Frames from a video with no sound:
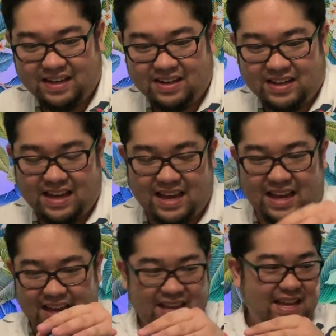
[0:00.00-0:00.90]

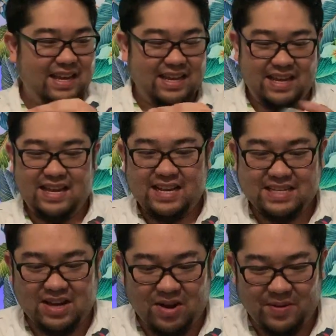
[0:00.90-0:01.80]
Okay.
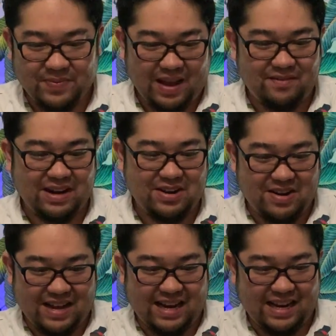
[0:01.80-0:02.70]
So I'm gonna
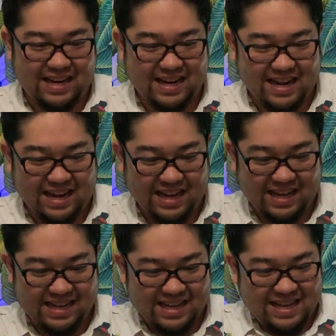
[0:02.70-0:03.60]
go ahead and
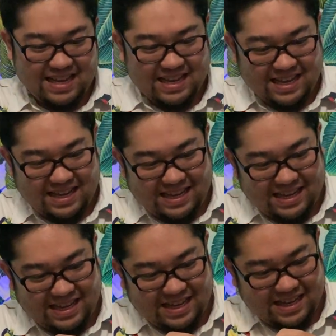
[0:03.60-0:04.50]
uh,
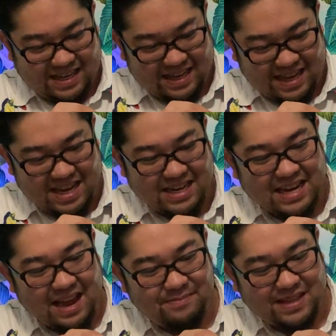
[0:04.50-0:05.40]

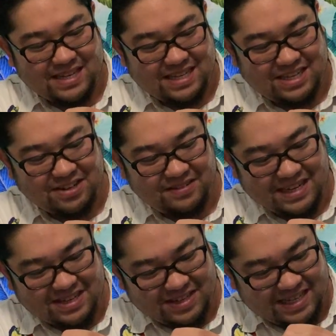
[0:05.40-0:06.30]
kidnap this
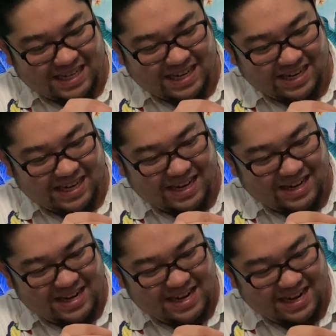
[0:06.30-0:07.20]
chorizo sticker
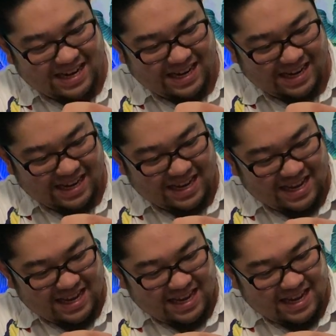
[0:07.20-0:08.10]
here.
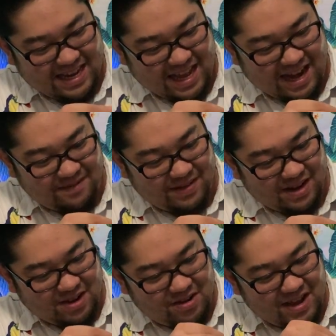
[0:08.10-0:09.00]
And I'm
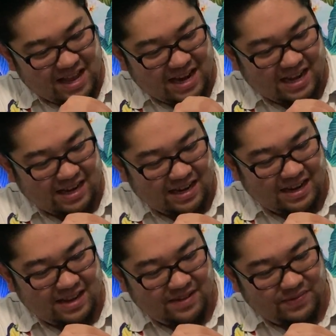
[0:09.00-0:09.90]
gonna go ahead and
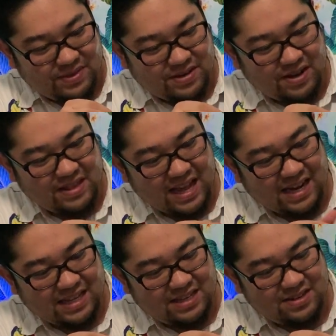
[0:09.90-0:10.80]
turn that
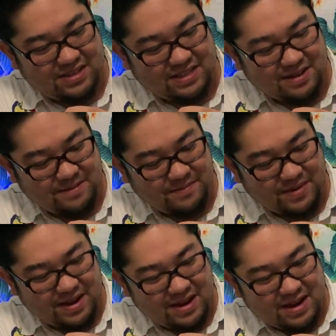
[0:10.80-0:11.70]
into some
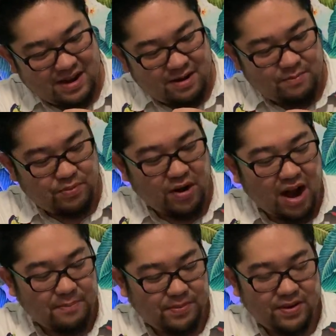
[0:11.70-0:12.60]

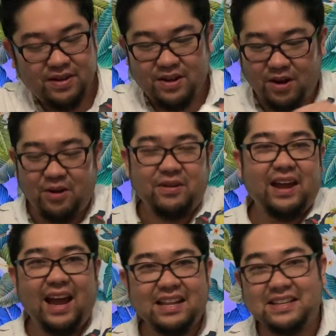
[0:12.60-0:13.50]
prop
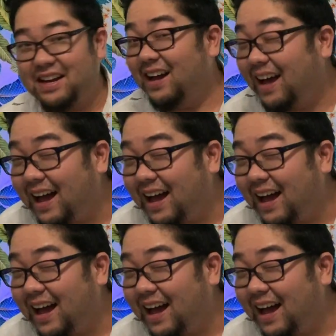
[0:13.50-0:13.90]
Oganda.